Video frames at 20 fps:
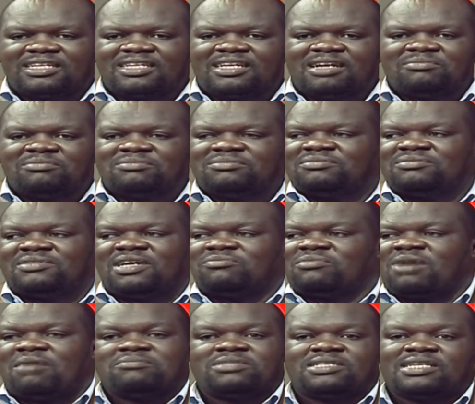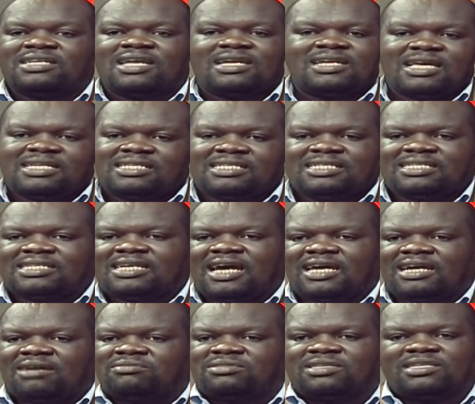I'm, I'm, I'm still an I T guy.
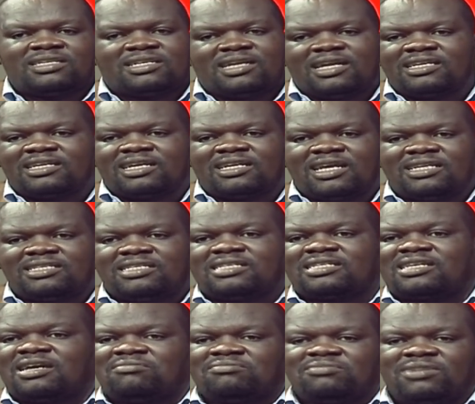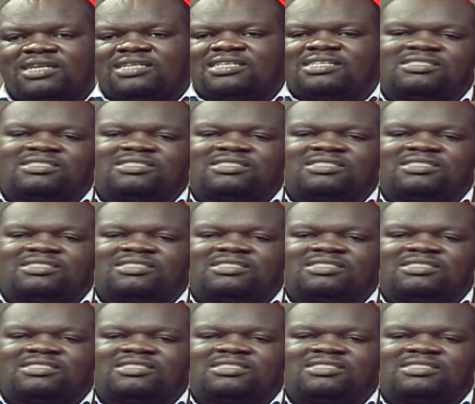I'm still running an I T company.